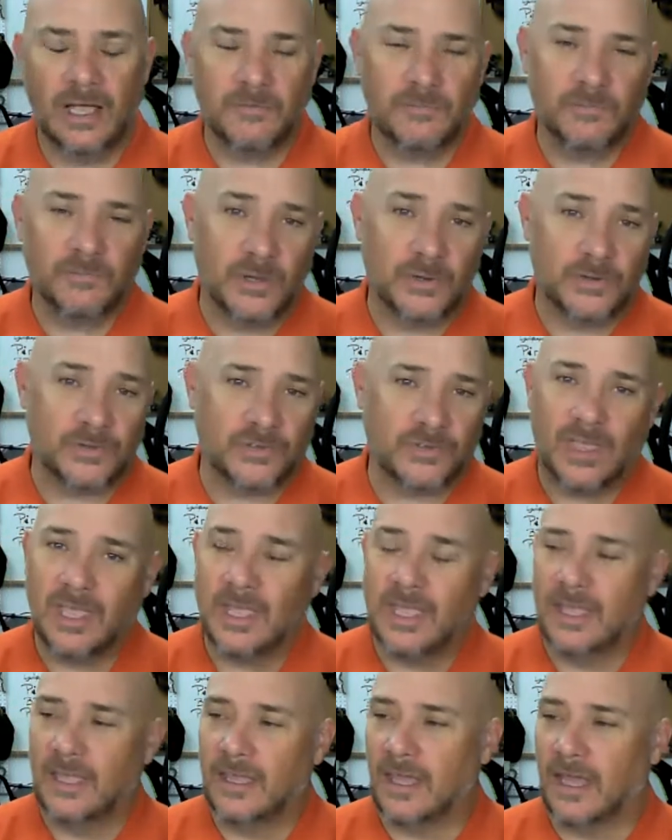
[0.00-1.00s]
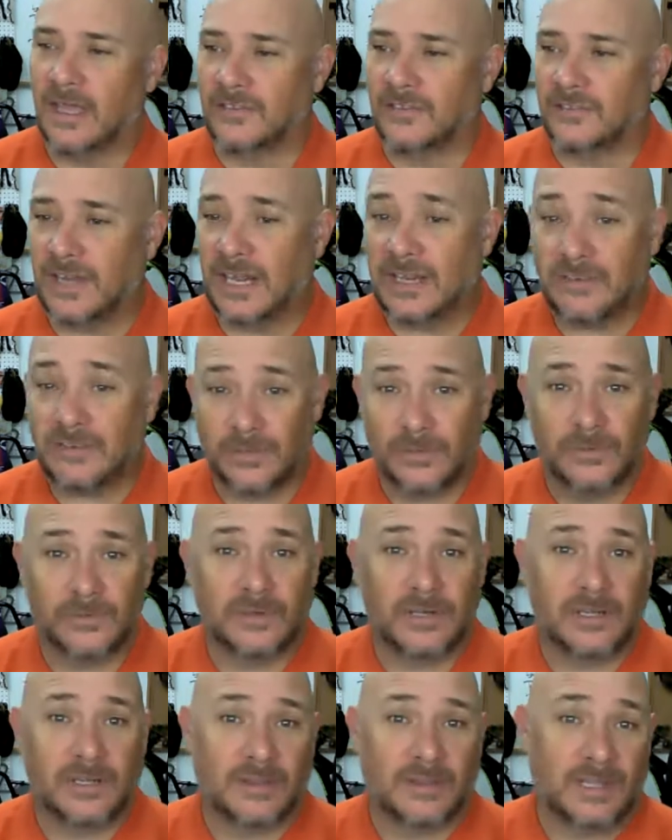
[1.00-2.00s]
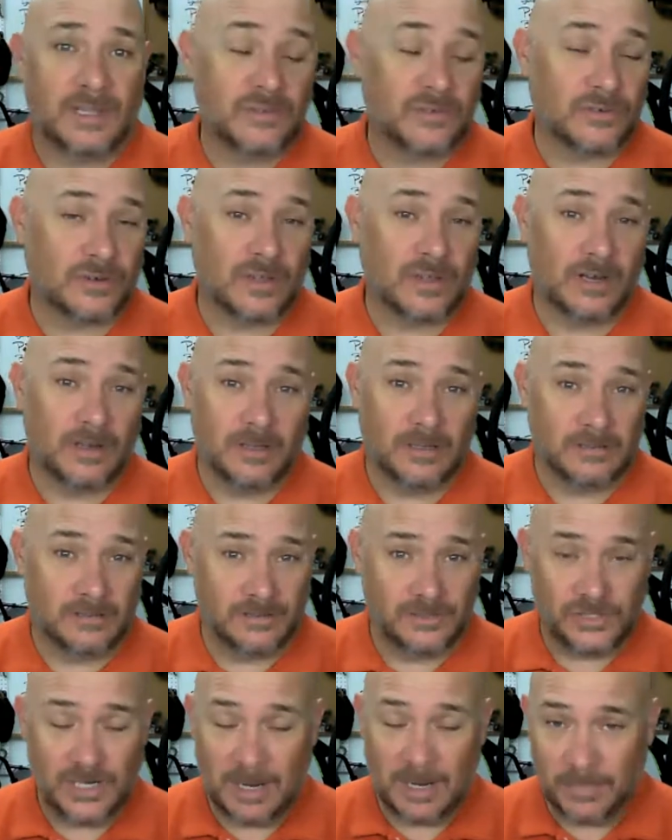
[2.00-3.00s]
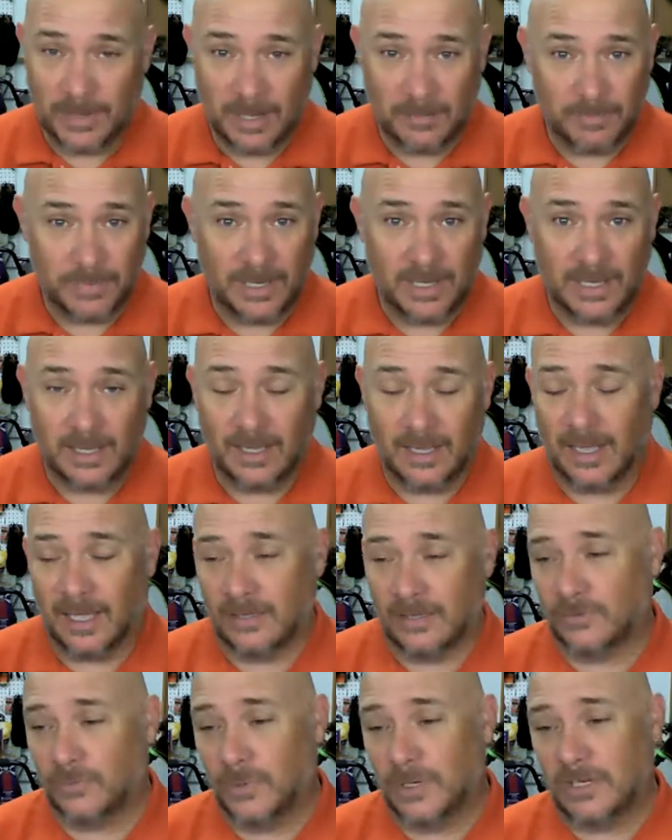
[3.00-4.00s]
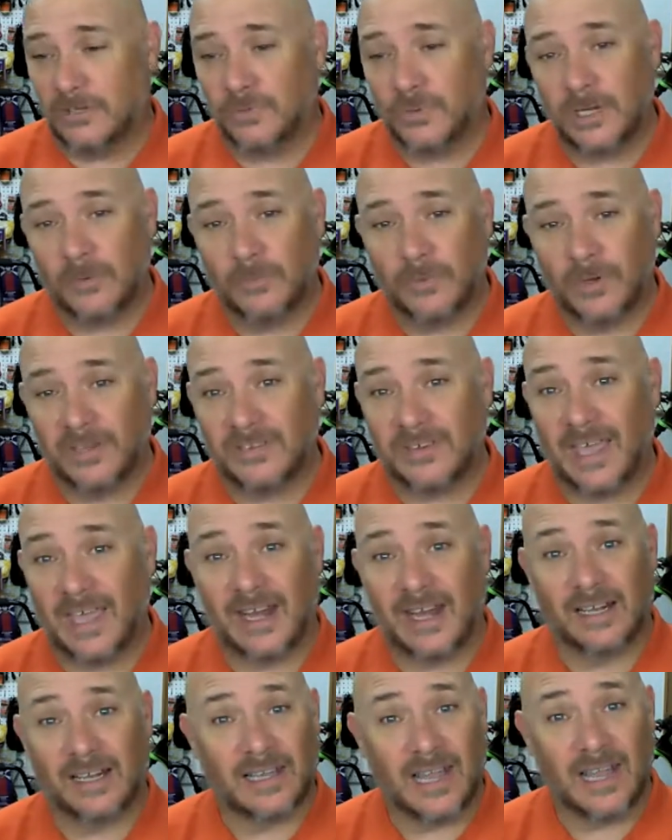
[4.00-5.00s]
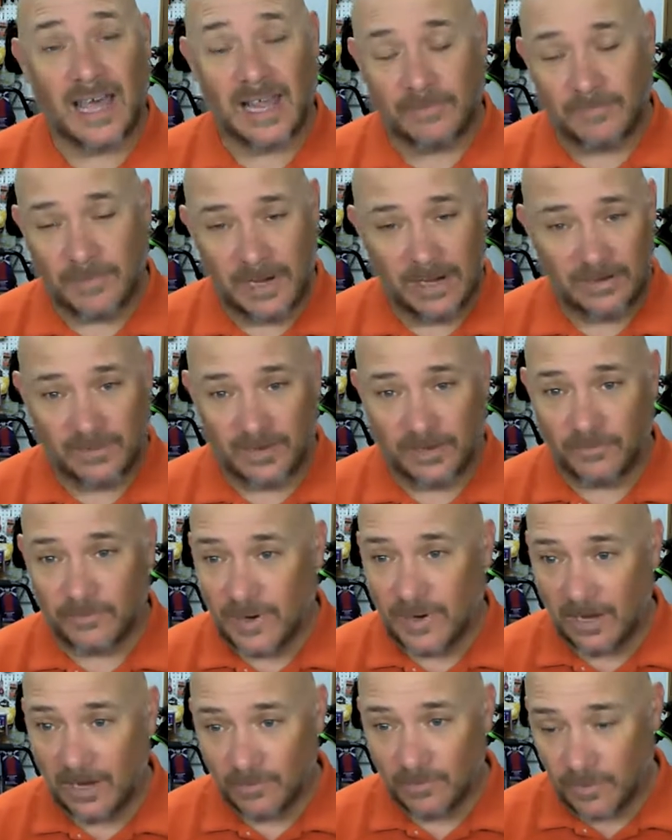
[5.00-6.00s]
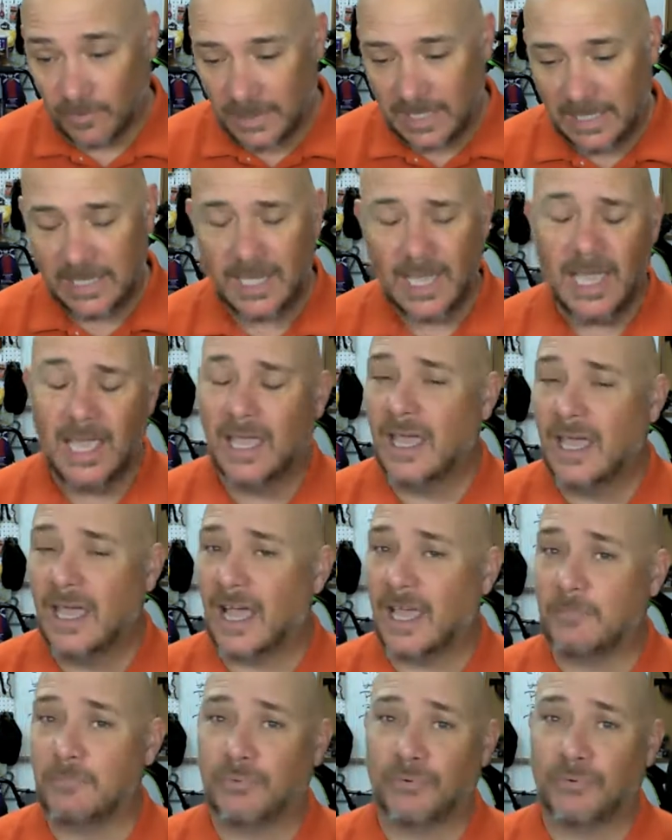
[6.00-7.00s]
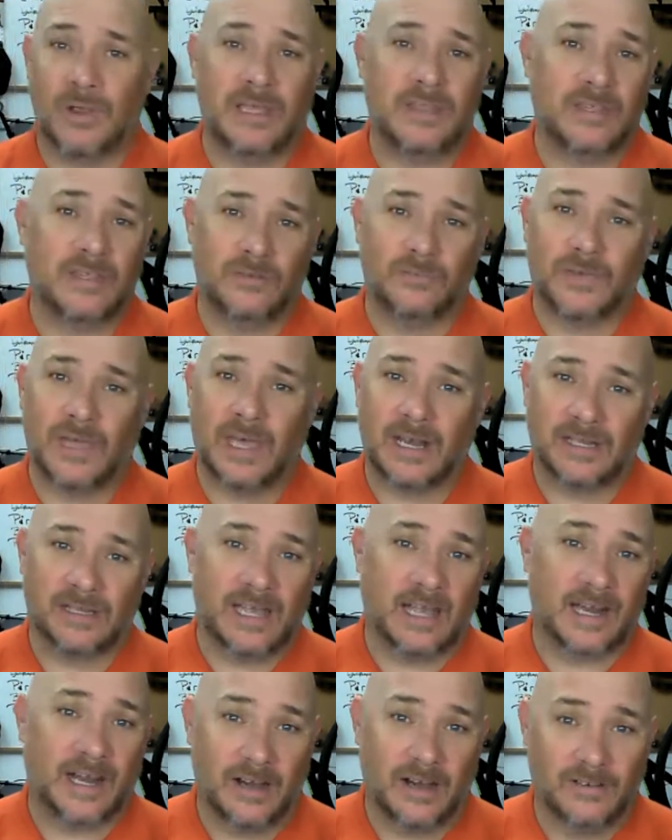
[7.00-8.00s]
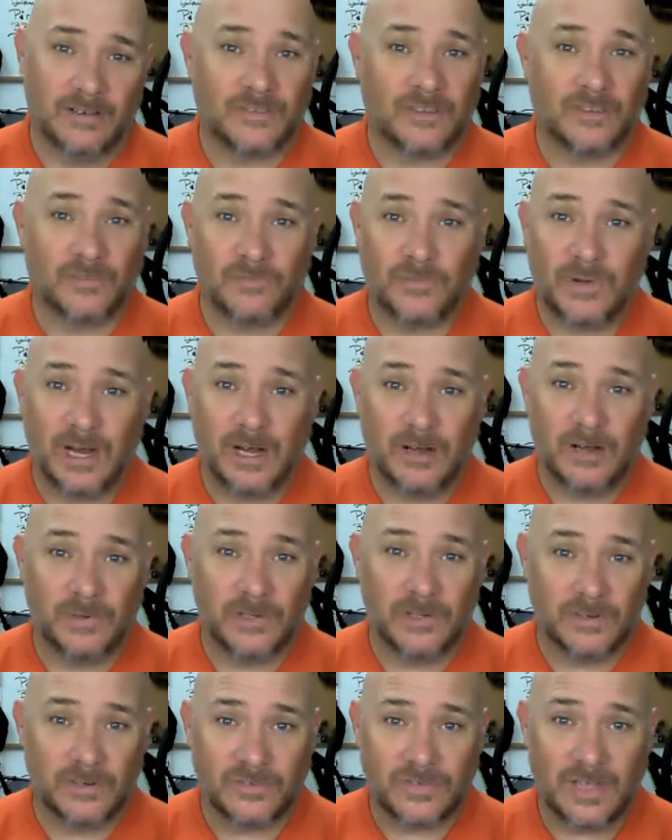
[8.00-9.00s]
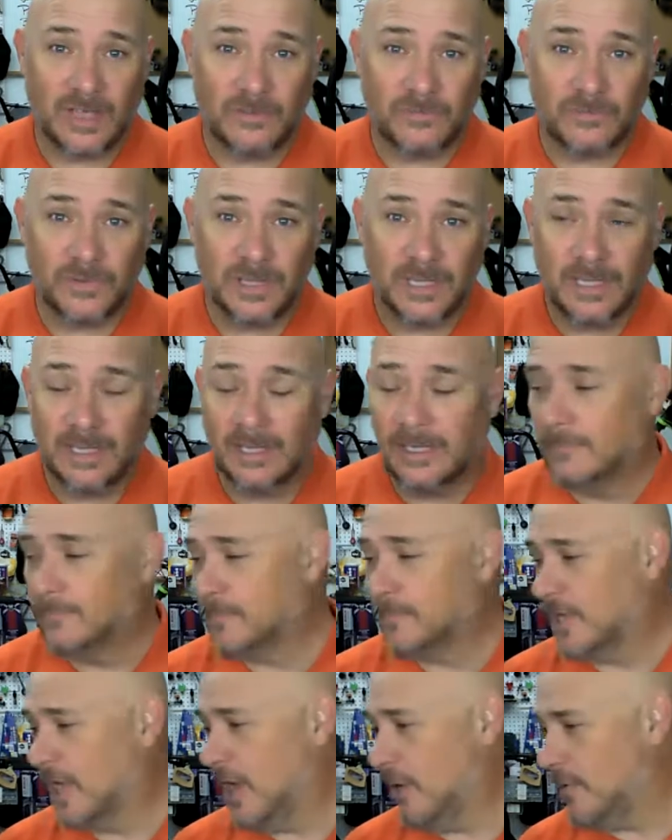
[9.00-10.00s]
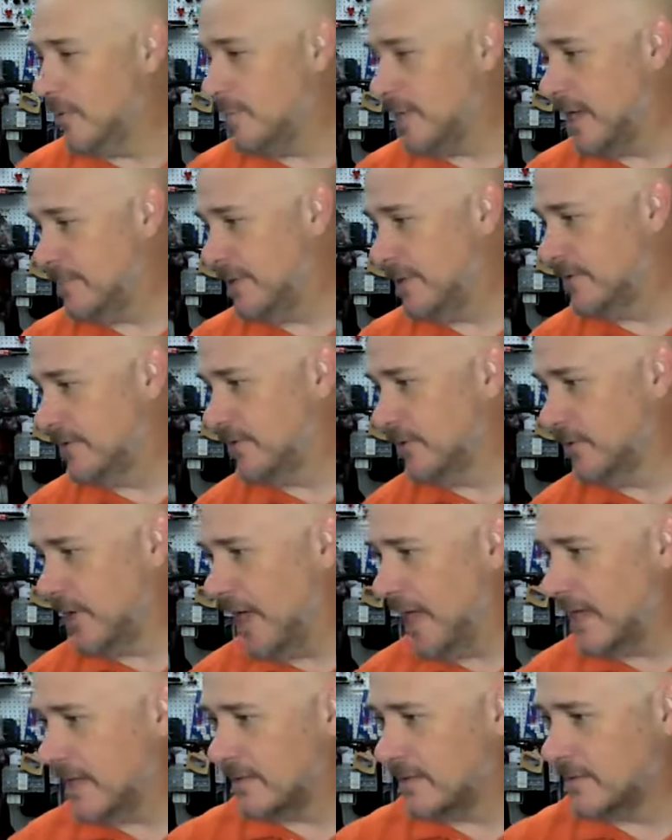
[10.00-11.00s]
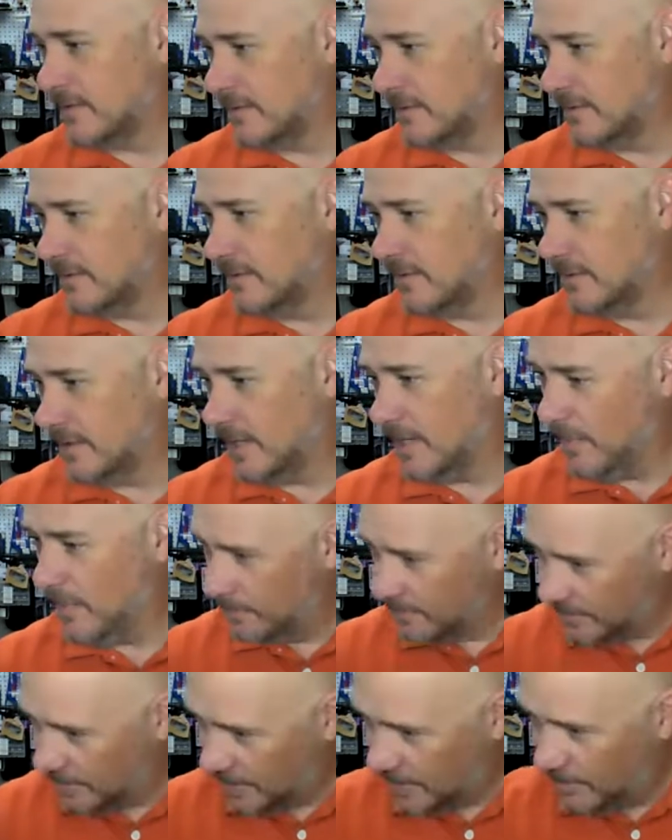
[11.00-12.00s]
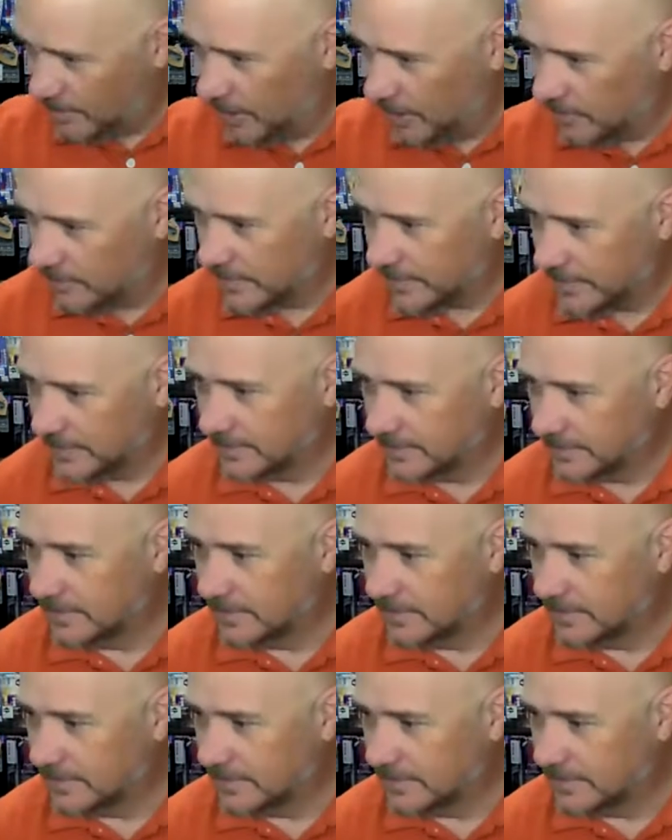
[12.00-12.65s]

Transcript: folks, stay tuned. Things are going to shape up. 2021's got a lot of irons in the fire for me. I pray that you've got a lot of irons in the fire for yourself. Call it, baby. It's okay. Come on over.